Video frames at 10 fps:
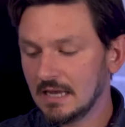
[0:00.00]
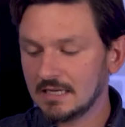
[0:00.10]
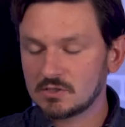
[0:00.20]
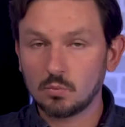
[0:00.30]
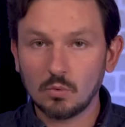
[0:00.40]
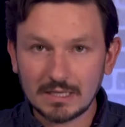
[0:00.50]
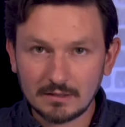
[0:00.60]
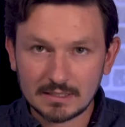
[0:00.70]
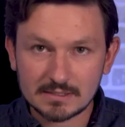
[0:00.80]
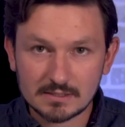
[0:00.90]
as
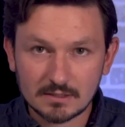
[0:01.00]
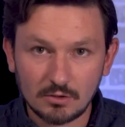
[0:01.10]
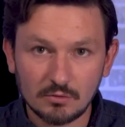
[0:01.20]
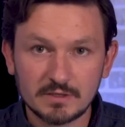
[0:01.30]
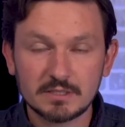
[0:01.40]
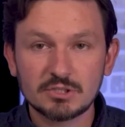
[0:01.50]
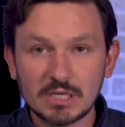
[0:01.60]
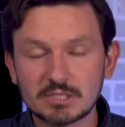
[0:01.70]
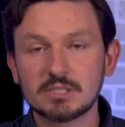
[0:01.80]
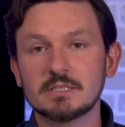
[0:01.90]
well as COVID
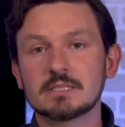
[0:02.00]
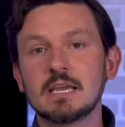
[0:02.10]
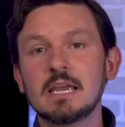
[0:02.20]
injections.